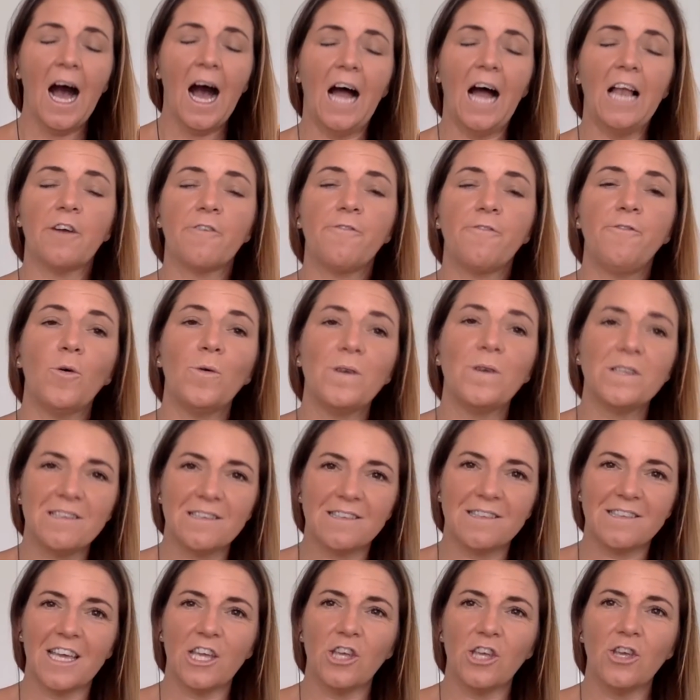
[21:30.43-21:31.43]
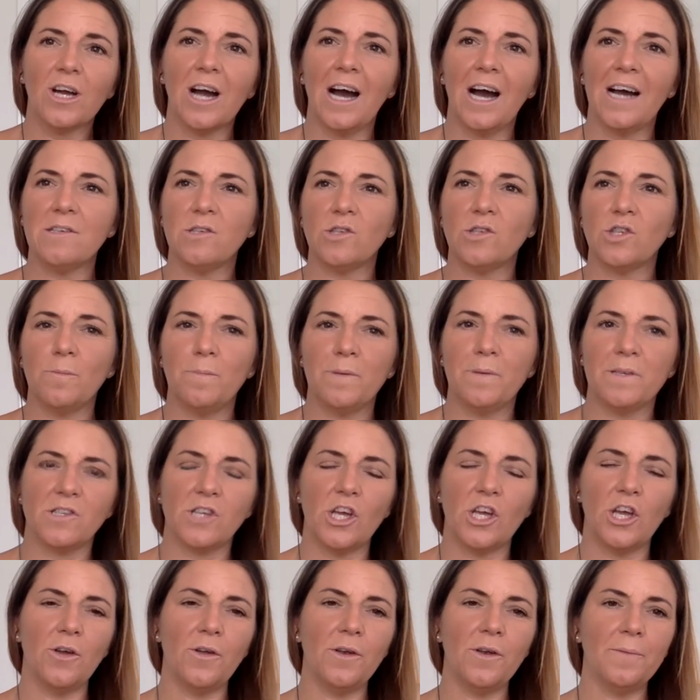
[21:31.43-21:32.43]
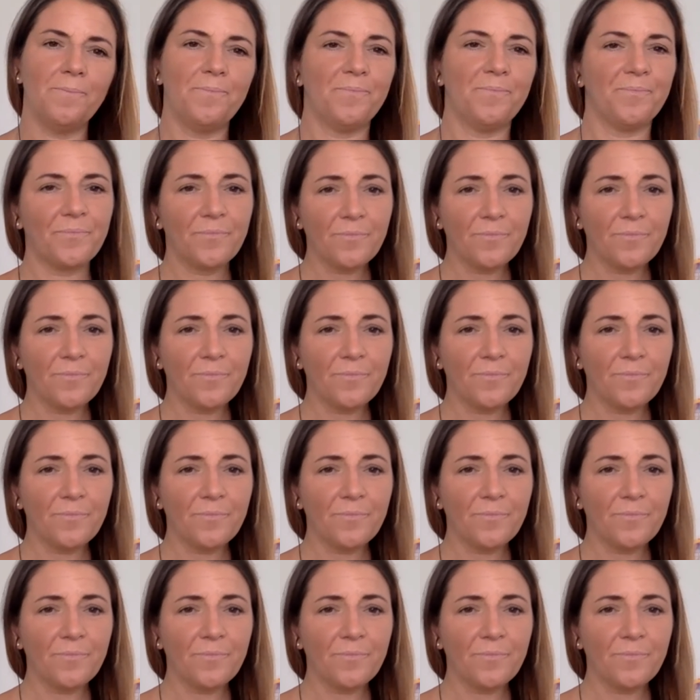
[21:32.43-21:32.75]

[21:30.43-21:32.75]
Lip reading: I look forward to seeing you guys super soon.